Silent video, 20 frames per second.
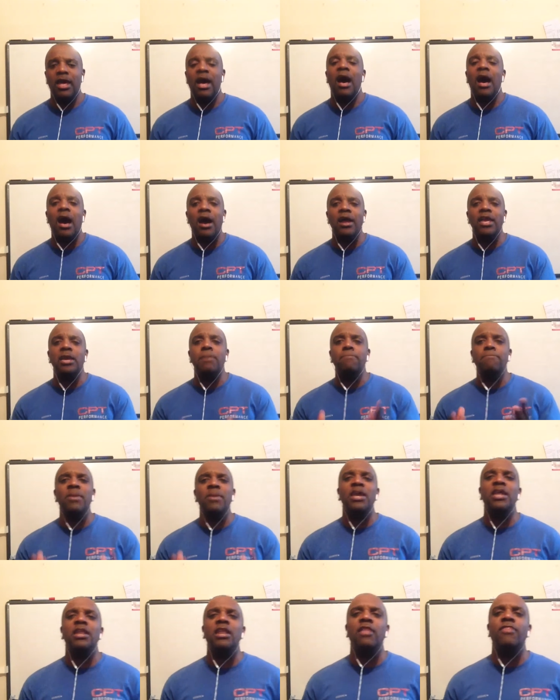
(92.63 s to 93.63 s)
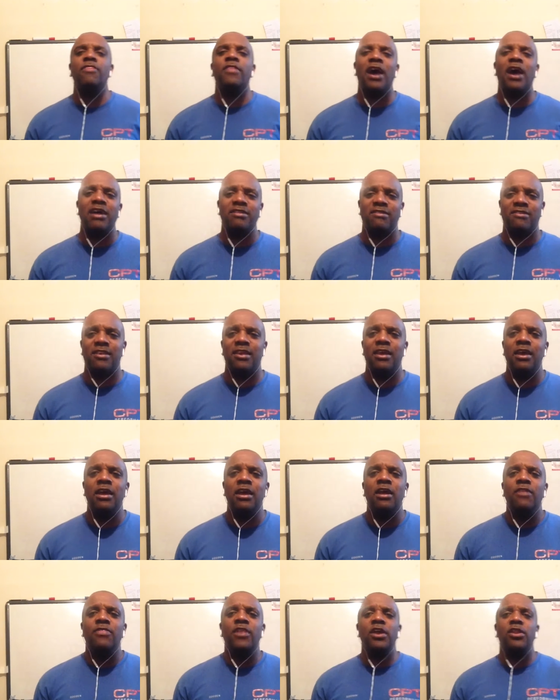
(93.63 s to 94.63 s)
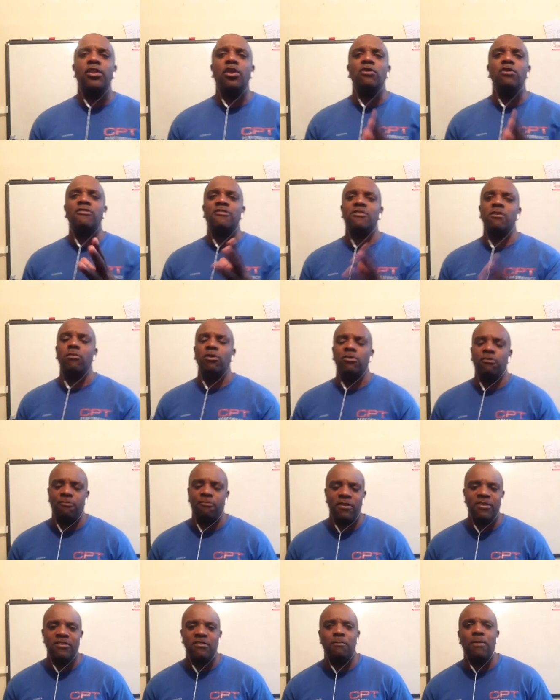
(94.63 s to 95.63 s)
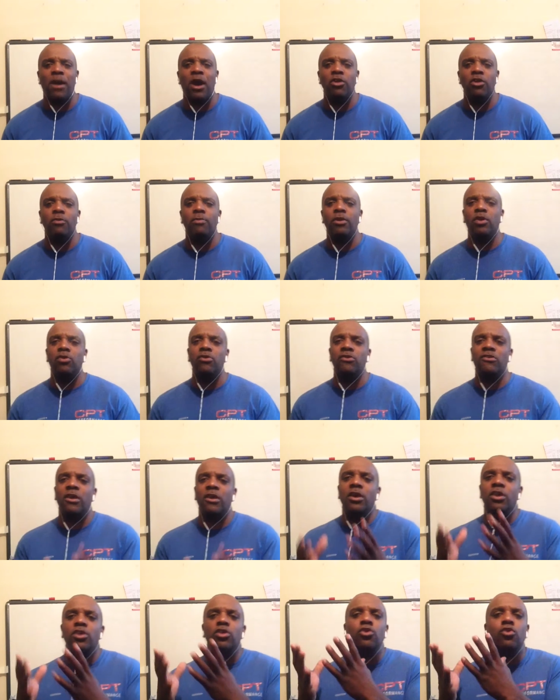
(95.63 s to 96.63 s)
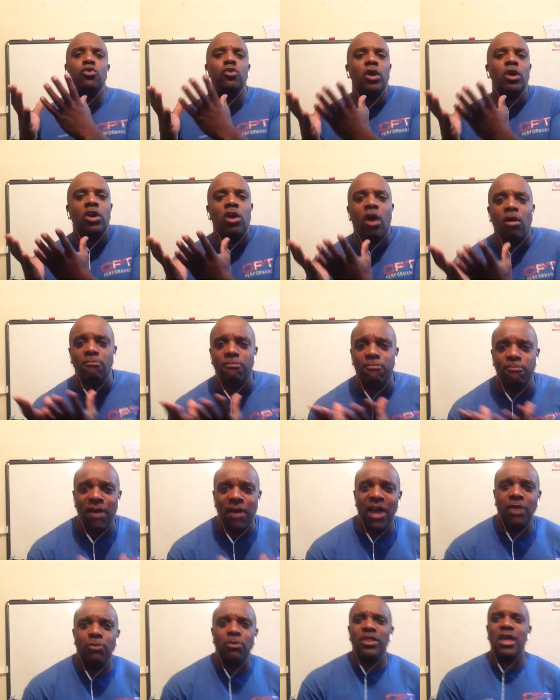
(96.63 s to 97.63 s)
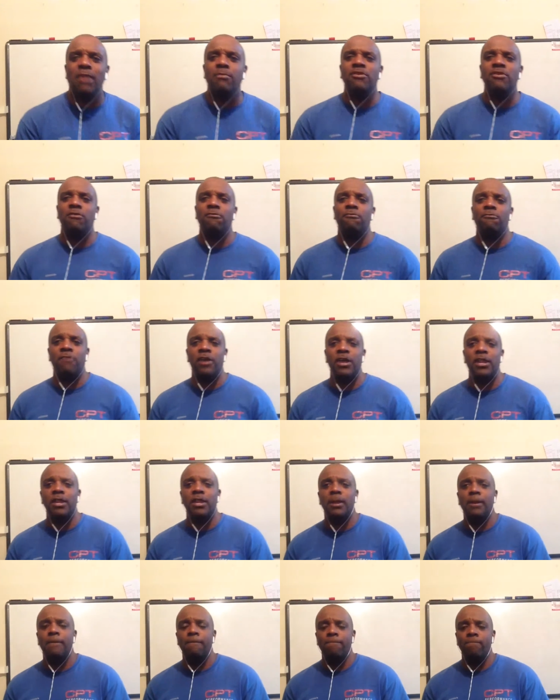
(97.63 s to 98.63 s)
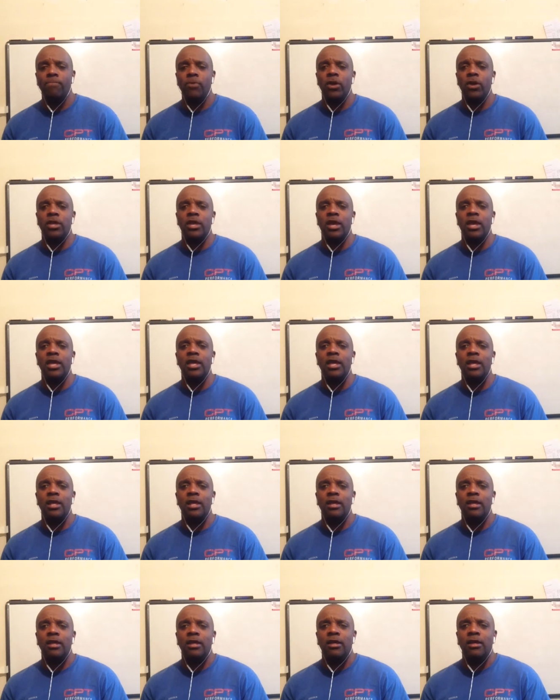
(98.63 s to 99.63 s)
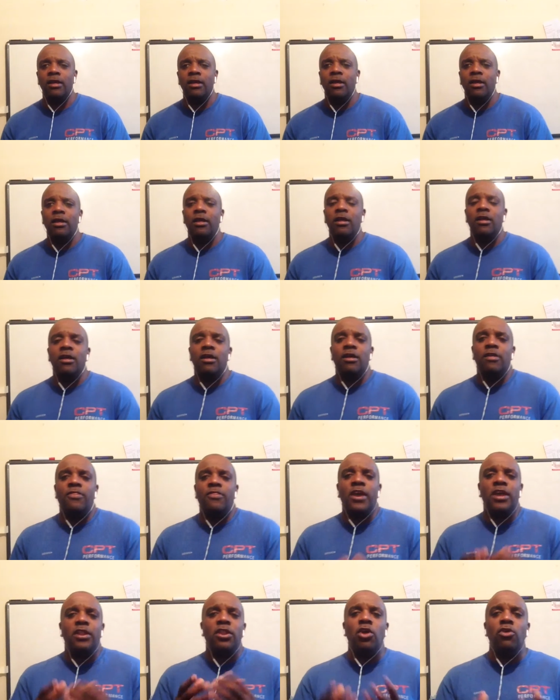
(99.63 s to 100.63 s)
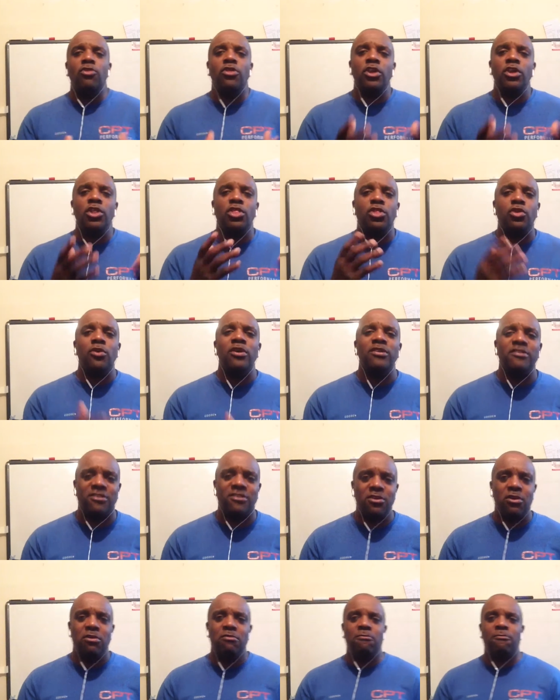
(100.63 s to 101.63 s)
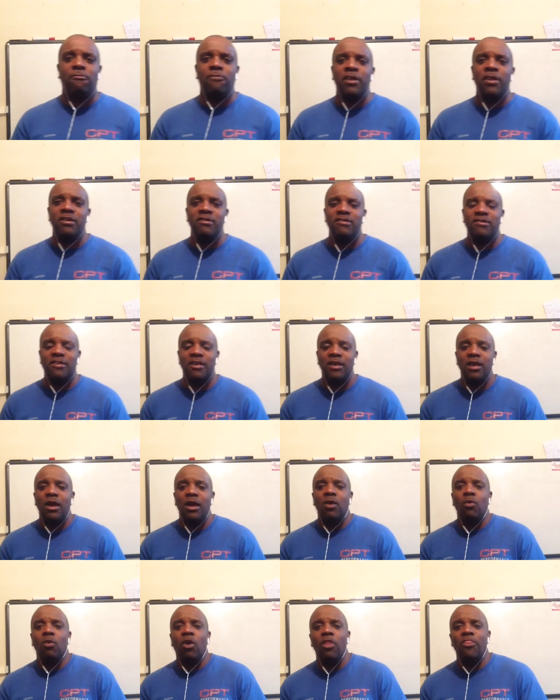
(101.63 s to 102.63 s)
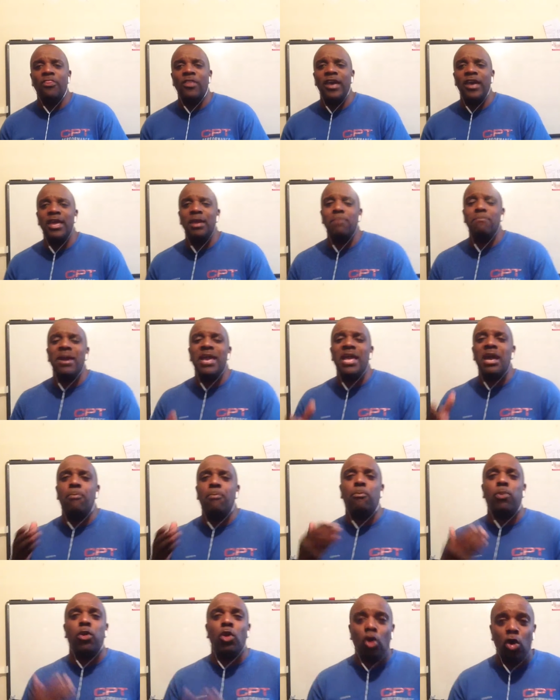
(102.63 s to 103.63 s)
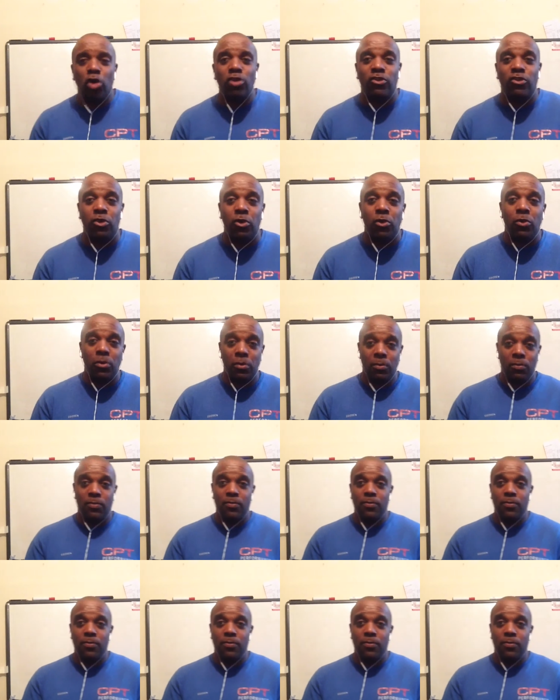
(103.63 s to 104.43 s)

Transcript: I.e., meaning that they know so much things about you because you confide with them as a friend, okay? They know that you're doing certain things, what they may applaud you,